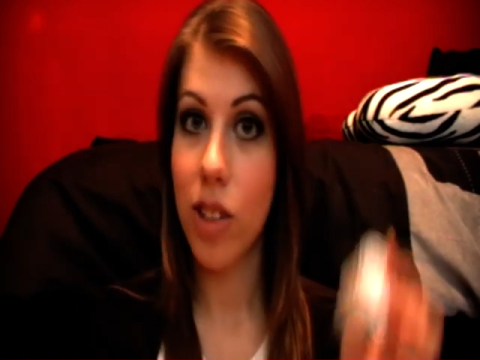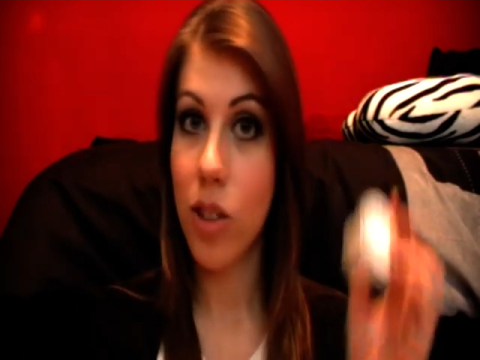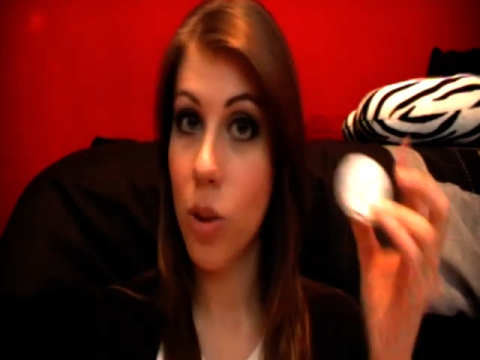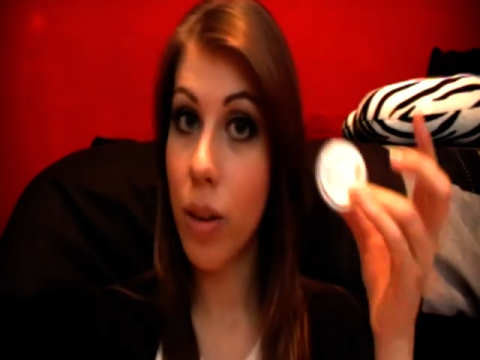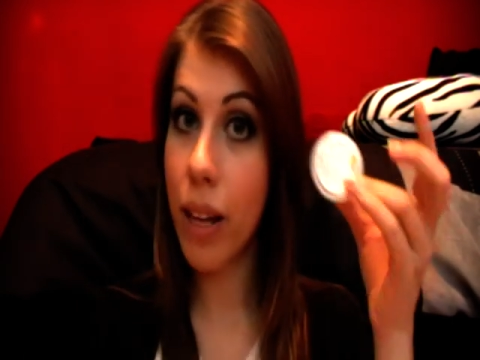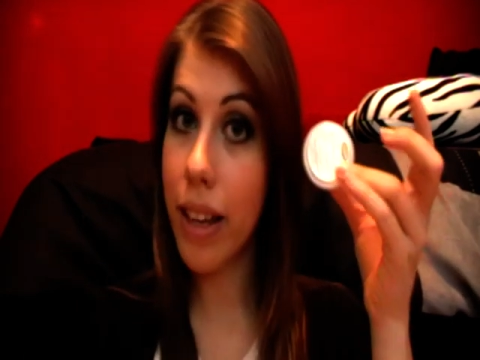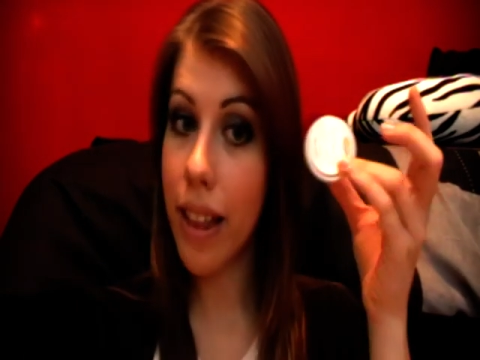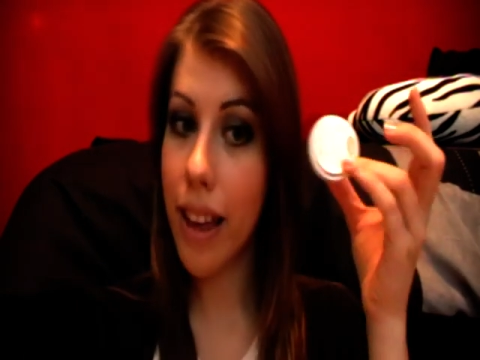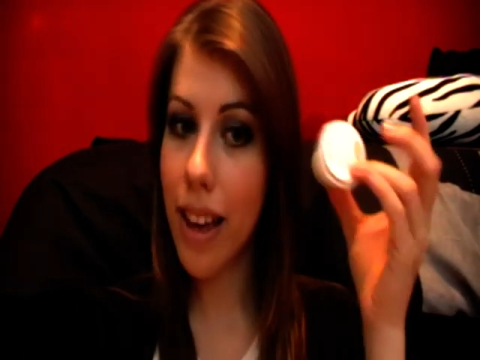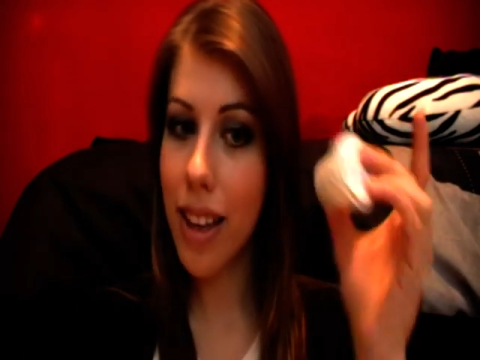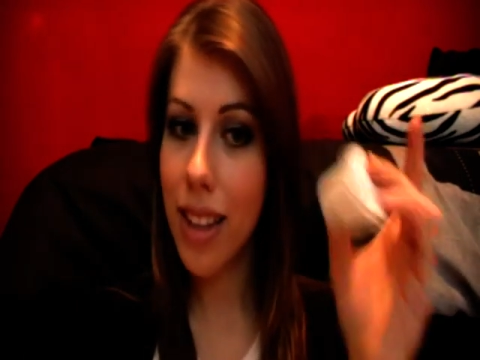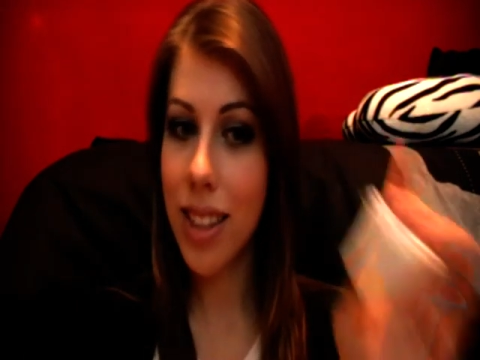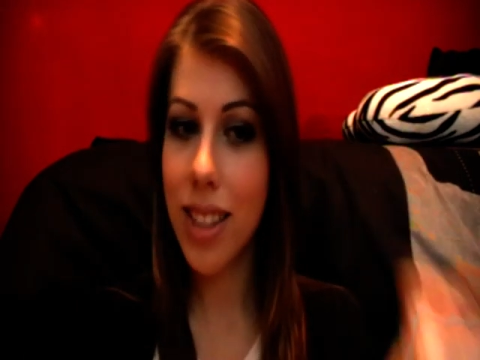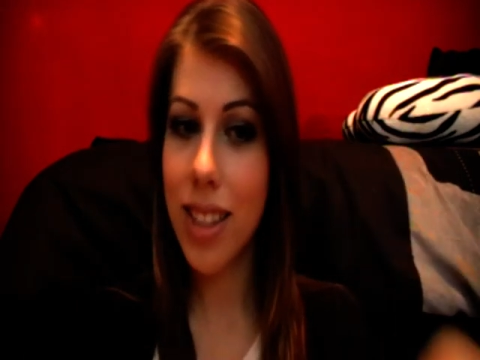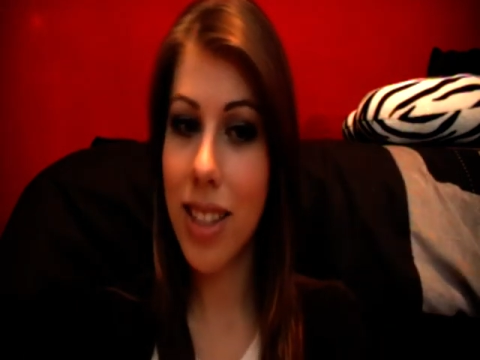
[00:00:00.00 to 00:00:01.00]
don't like
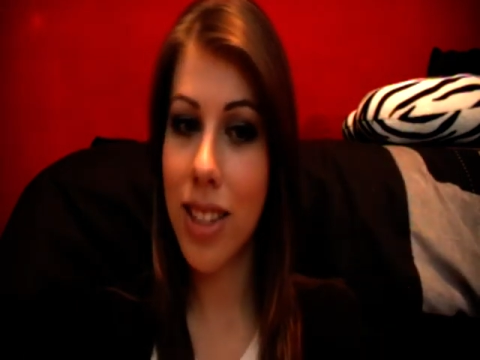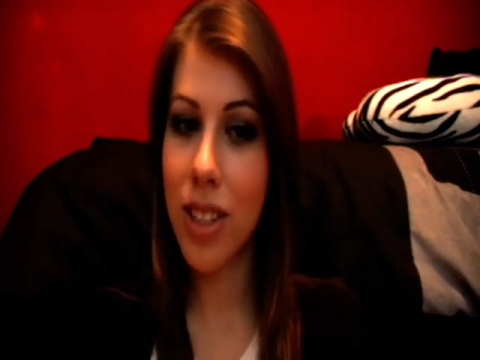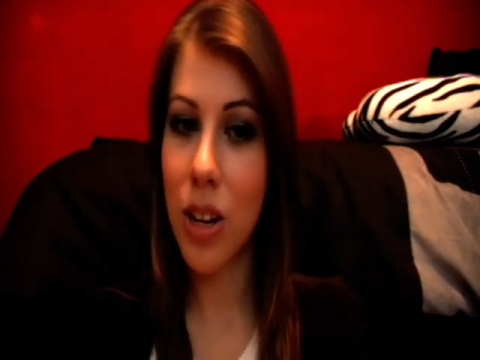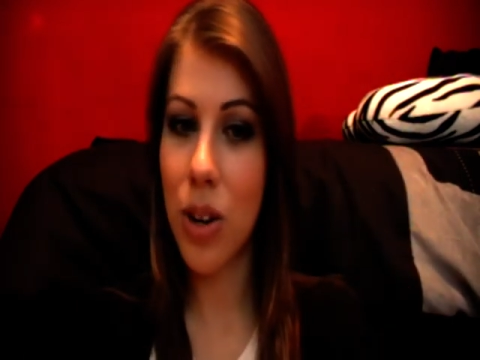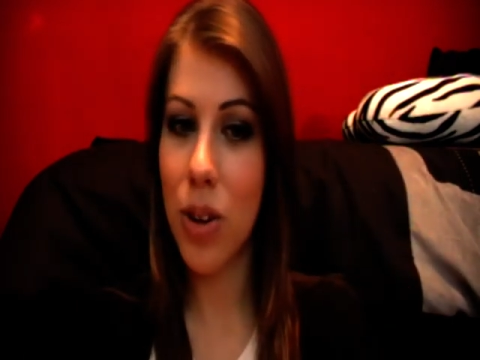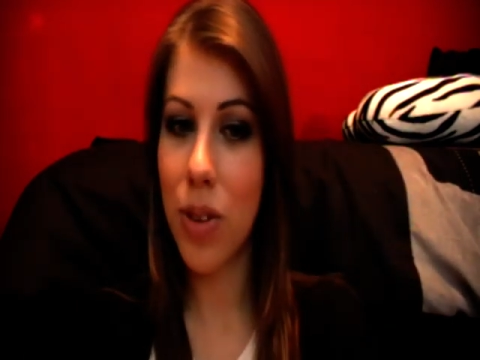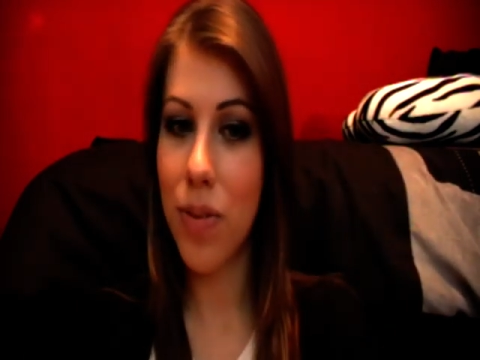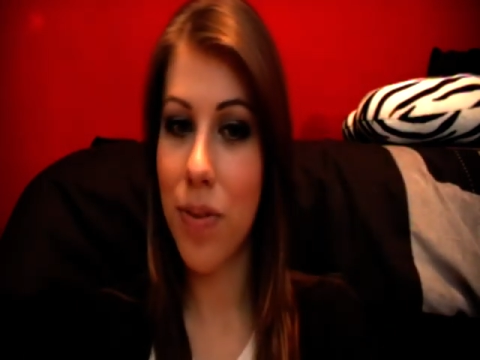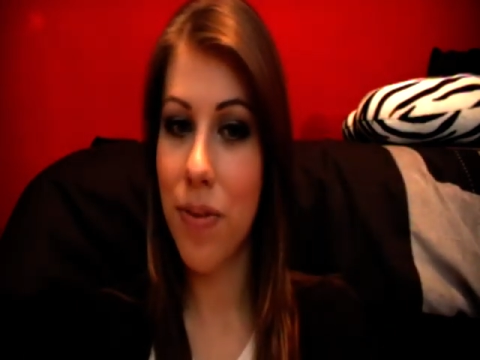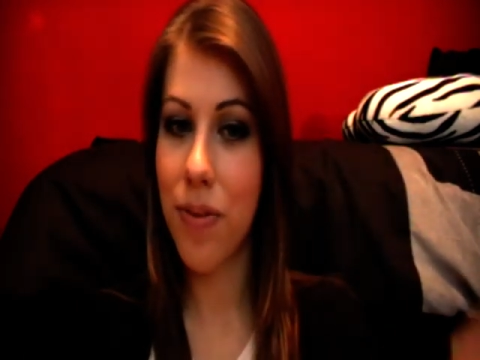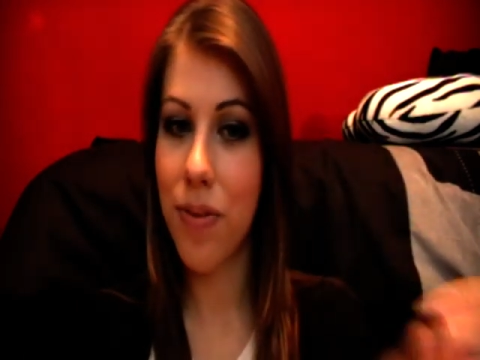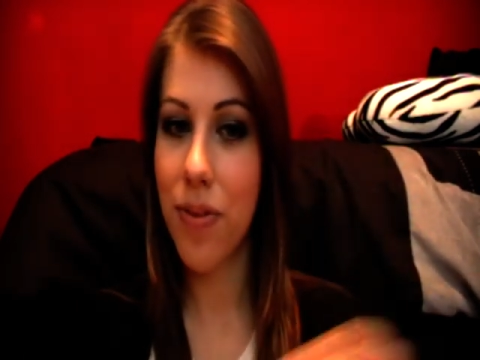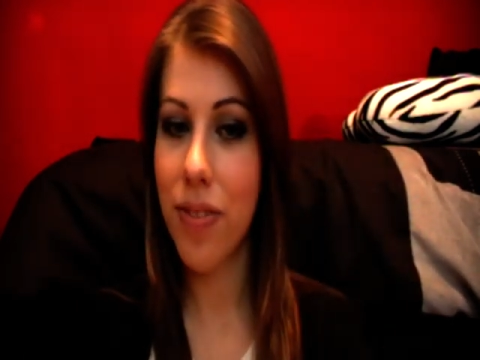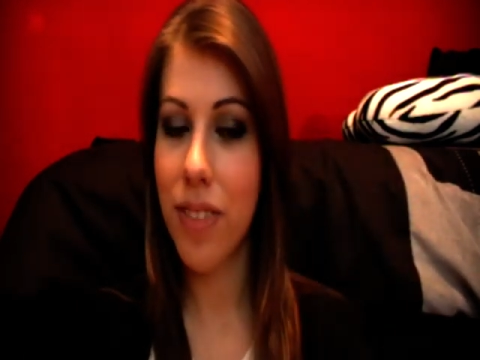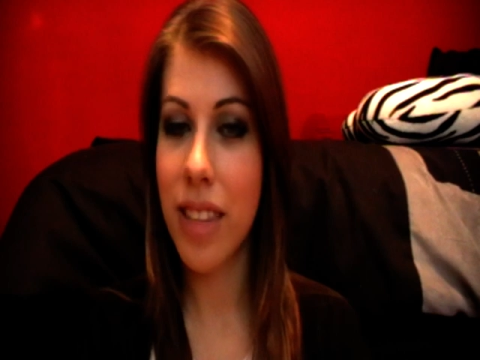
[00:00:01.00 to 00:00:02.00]
this. So
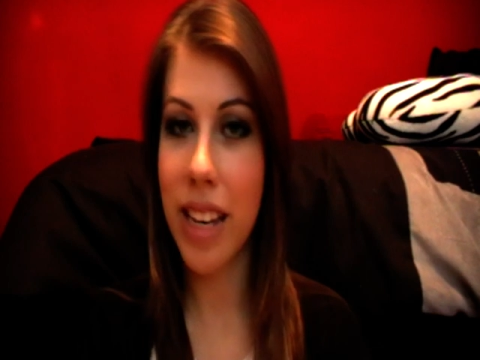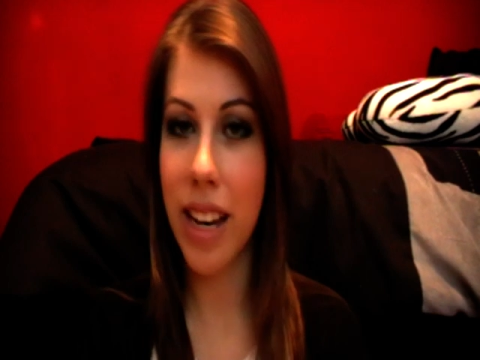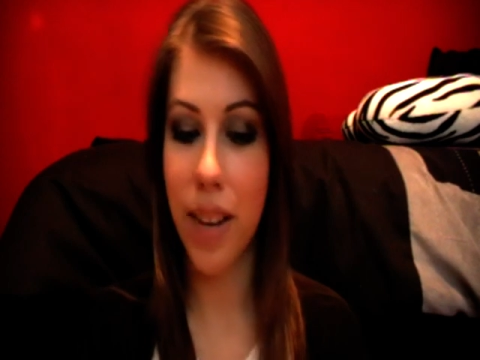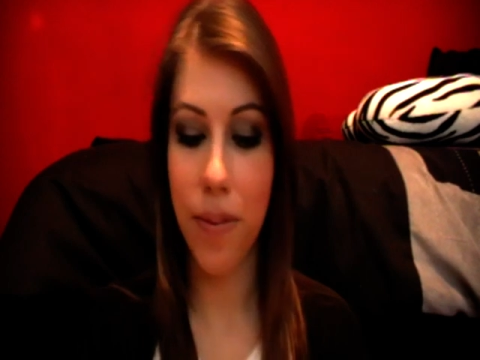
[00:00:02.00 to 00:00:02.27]
yeah,